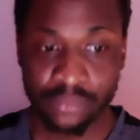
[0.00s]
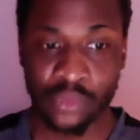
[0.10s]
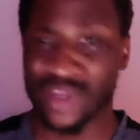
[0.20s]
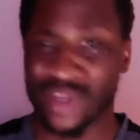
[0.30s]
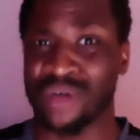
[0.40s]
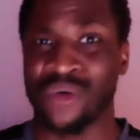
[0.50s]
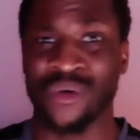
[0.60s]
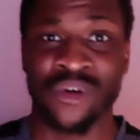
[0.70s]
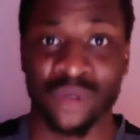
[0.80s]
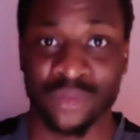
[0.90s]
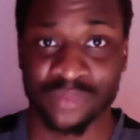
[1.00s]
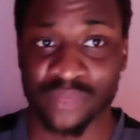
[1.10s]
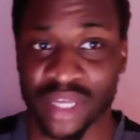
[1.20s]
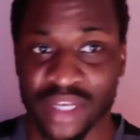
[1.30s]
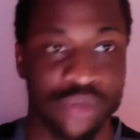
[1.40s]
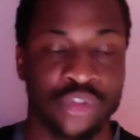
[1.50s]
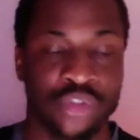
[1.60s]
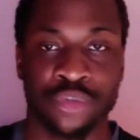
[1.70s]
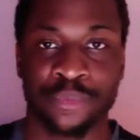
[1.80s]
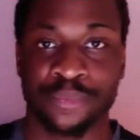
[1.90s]
with Google and
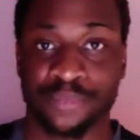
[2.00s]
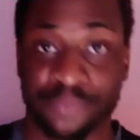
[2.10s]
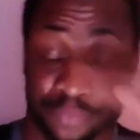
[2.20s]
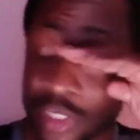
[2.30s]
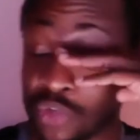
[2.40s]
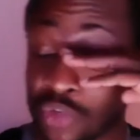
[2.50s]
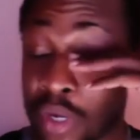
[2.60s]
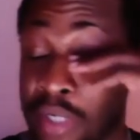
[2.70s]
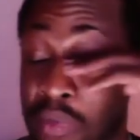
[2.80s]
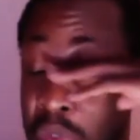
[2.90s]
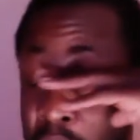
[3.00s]
YouTube, guess what?